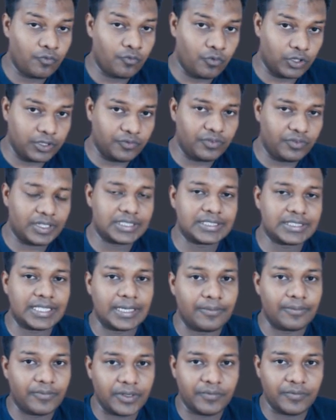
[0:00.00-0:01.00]
for the first
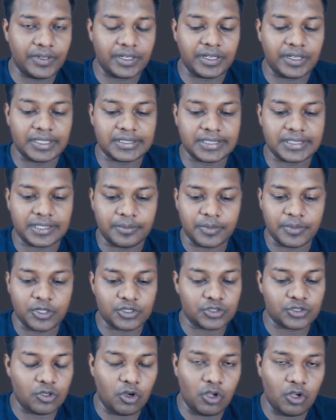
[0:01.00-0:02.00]
time when we are guessing,
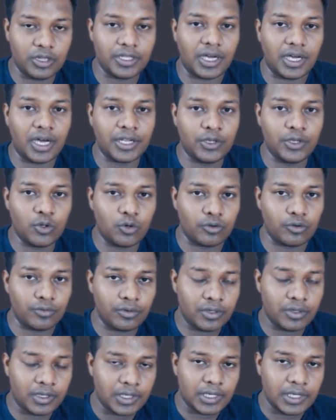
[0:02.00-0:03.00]
because all the
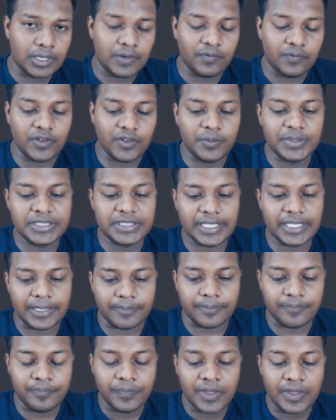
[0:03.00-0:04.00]
unknown will be
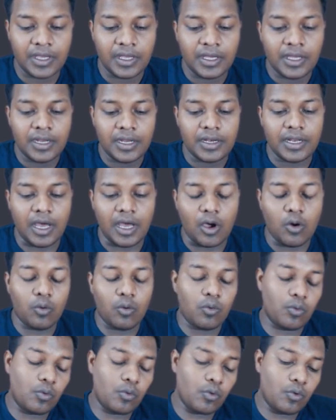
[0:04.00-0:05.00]
same.
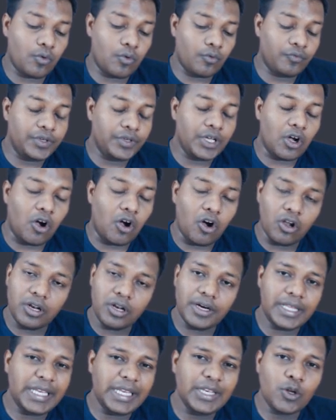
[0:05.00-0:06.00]
Now we
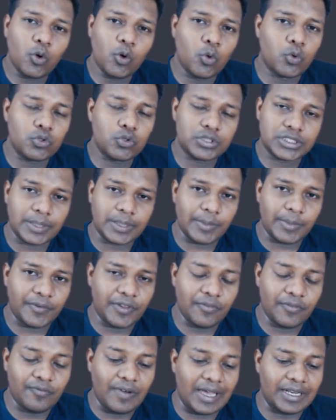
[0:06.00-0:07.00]
already know some of
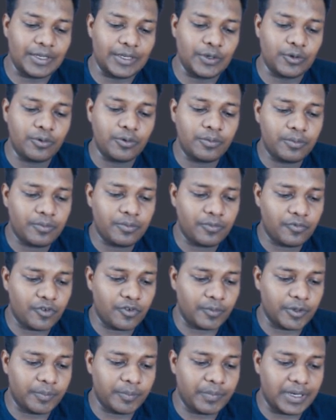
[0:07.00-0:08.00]
the value
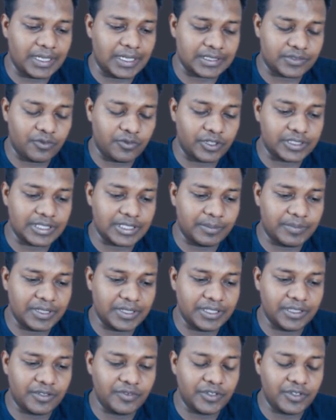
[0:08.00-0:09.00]
from the past. For
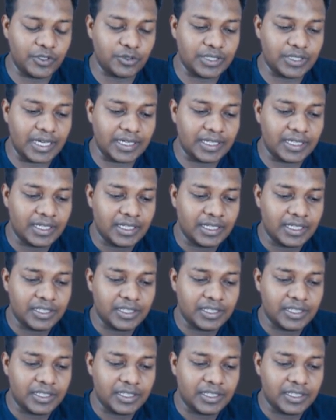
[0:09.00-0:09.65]
example, here we know that